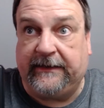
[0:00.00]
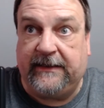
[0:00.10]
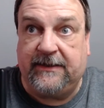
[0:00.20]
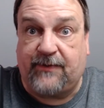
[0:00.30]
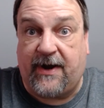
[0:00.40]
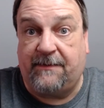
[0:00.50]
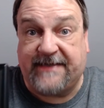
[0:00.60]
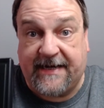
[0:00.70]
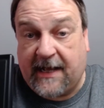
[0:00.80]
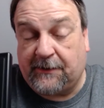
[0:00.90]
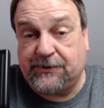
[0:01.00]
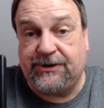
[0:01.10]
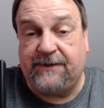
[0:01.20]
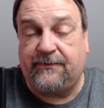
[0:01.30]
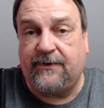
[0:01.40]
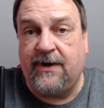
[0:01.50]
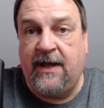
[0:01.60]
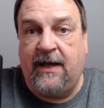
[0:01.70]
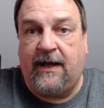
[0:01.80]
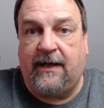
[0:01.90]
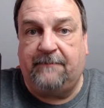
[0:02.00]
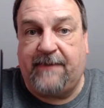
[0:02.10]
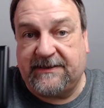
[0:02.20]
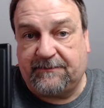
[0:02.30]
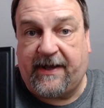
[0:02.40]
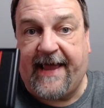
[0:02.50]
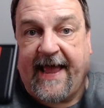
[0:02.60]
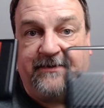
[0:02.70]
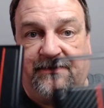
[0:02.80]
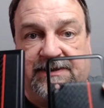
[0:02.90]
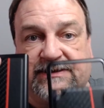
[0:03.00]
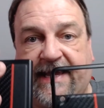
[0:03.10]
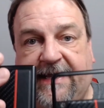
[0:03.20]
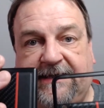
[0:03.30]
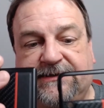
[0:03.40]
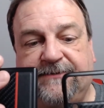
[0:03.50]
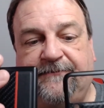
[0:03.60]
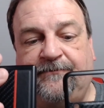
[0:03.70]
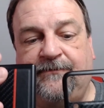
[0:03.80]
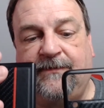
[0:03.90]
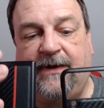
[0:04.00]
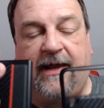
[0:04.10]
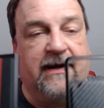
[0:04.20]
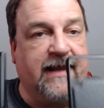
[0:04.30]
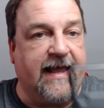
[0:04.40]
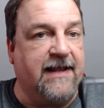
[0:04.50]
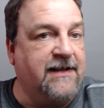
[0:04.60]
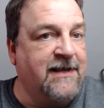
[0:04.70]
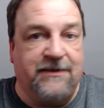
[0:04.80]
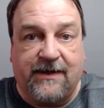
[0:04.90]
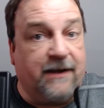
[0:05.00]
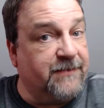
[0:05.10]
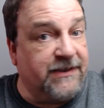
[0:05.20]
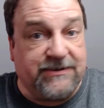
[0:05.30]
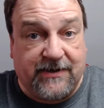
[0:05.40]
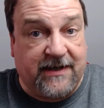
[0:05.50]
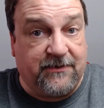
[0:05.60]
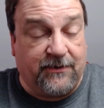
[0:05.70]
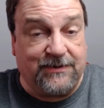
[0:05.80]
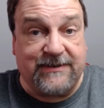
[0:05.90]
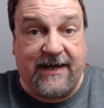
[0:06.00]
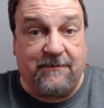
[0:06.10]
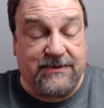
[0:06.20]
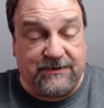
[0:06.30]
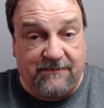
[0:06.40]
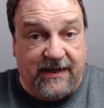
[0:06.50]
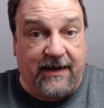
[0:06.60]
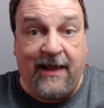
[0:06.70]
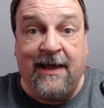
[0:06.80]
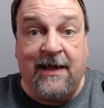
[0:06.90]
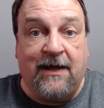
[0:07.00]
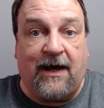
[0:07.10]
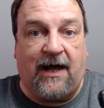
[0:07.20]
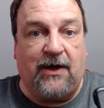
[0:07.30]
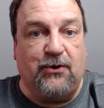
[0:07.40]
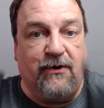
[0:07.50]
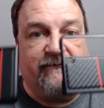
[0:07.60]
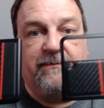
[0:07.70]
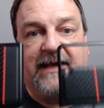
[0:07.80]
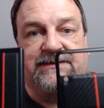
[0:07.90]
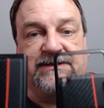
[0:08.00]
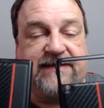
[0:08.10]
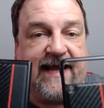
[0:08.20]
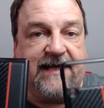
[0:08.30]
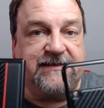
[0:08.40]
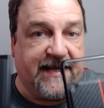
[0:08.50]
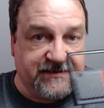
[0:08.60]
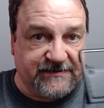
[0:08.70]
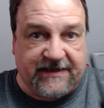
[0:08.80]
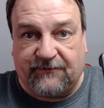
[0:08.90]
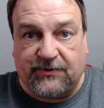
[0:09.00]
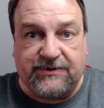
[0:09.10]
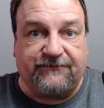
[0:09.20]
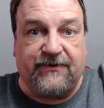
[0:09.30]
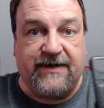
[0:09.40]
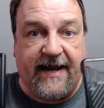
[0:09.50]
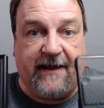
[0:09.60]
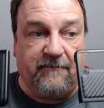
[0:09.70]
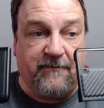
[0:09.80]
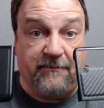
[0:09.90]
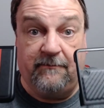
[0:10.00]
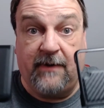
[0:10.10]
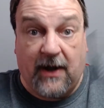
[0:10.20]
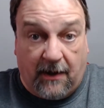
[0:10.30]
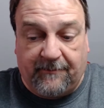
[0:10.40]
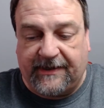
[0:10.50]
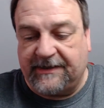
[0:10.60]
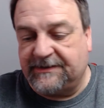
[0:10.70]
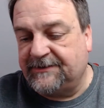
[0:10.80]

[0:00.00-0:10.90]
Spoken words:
probably $10 cheaper. Best Buy had this case. And again, the companies are not all the same. To me, whoever makes this case has several different name companies.